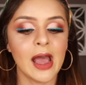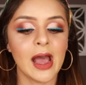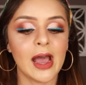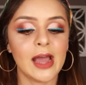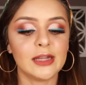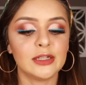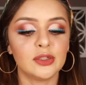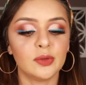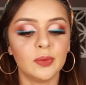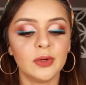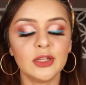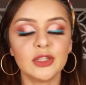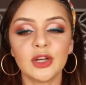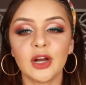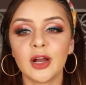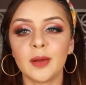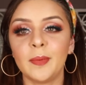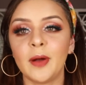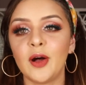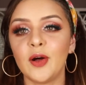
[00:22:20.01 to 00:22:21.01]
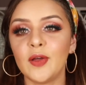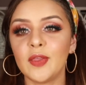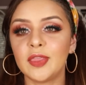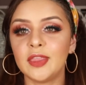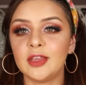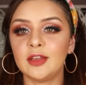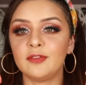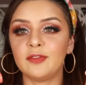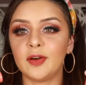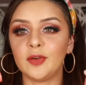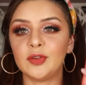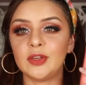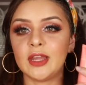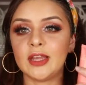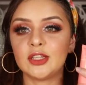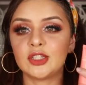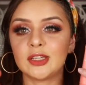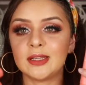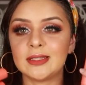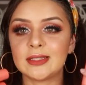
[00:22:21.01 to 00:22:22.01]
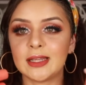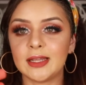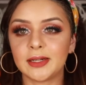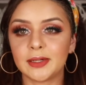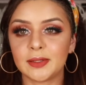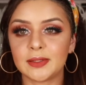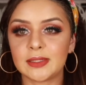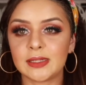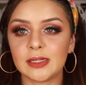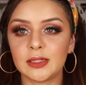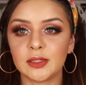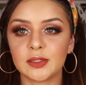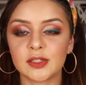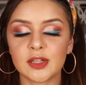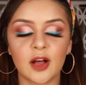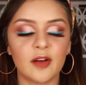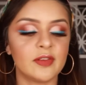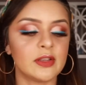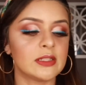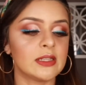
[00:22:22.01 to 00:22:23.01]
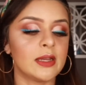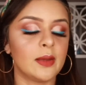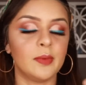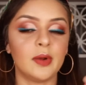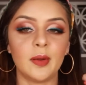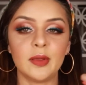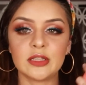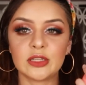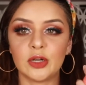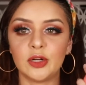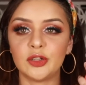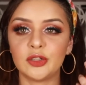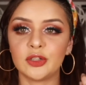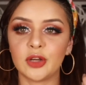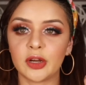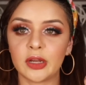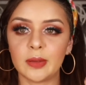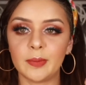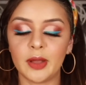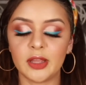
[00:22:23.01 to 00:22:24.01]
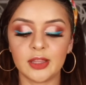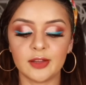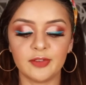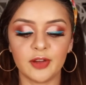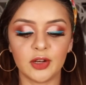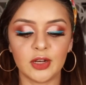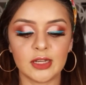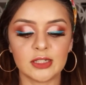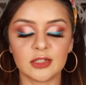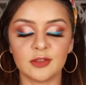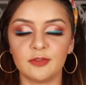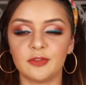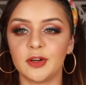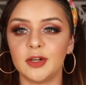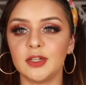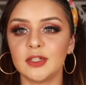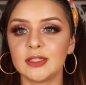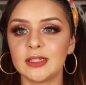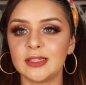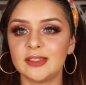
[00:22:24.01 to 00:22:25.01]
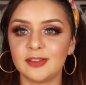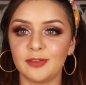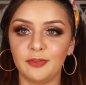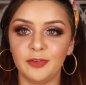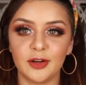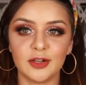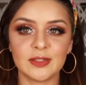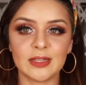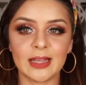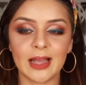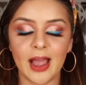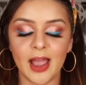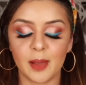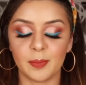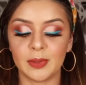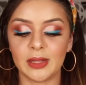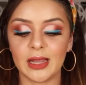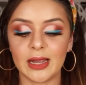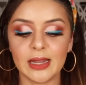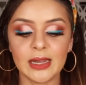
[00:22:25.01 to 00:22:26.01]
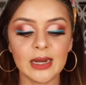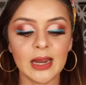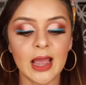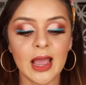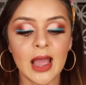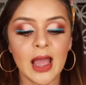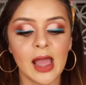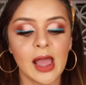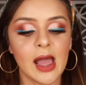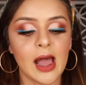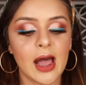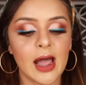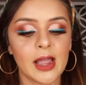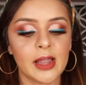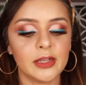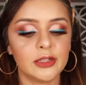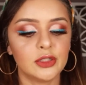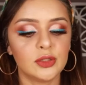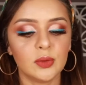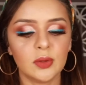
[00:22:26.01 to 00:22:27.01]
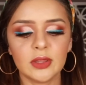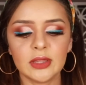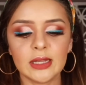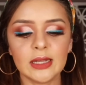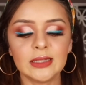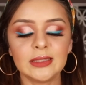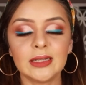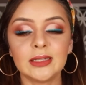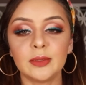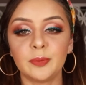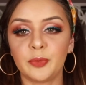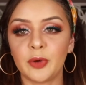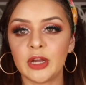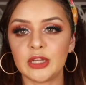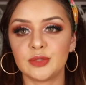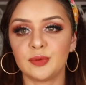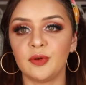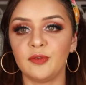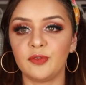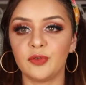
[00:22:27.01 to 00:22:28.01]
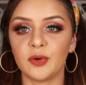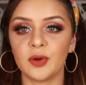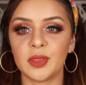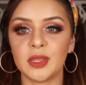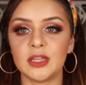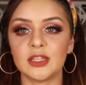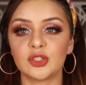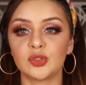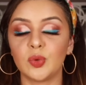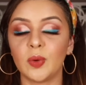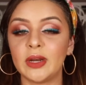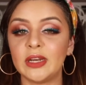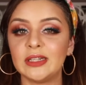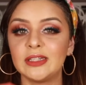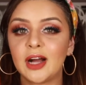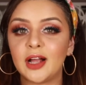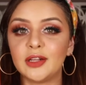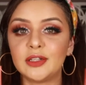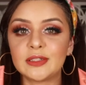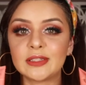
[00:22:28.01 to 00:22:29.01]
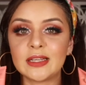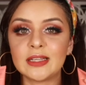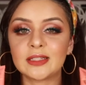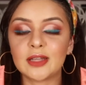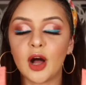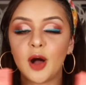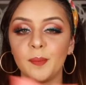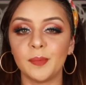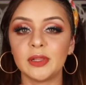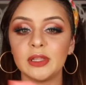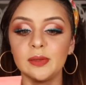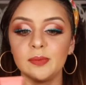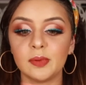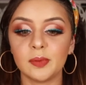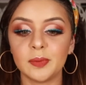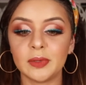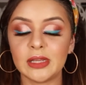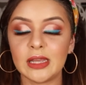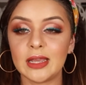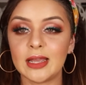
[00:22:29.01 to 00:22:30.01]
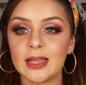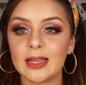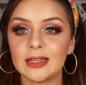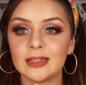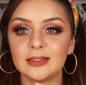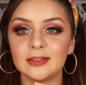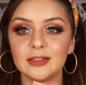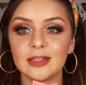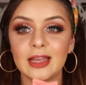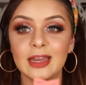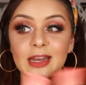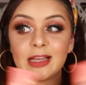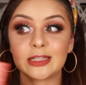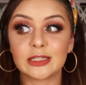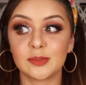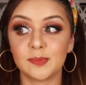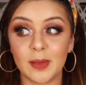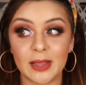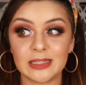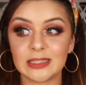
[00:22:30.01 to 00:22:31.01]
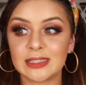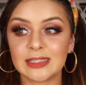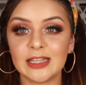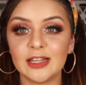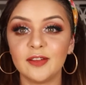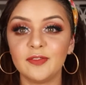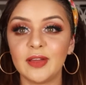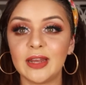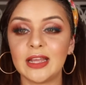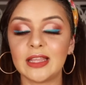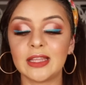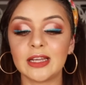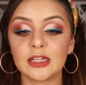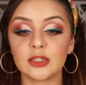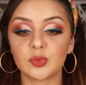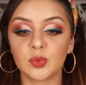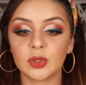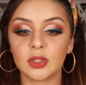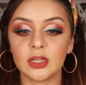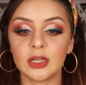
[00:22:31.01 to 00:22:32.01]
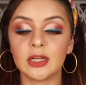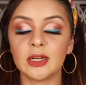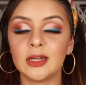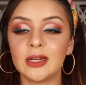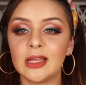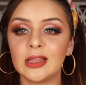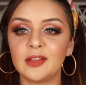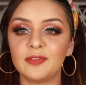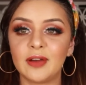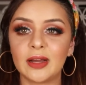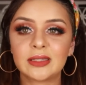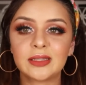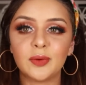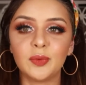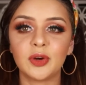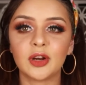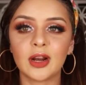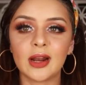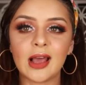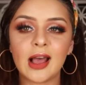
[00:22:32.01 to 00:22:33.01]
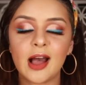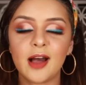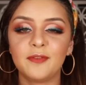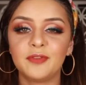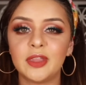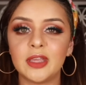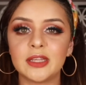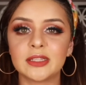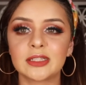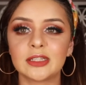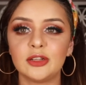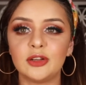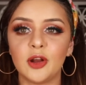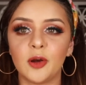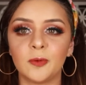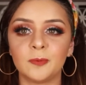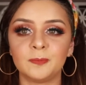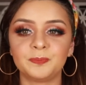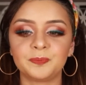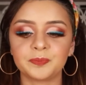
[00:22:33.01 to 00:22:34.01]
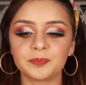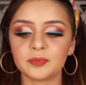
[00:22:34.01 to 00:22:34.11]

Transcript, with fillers: I do want to talk about the foundations and concealers. Obviously, I'm going to start talking about the foundation first. It's the first thing I applied. I do think that the price point for this, $20, is unbelievably inexpensive and I think it's really good. And the fact that we're going to have this, you know,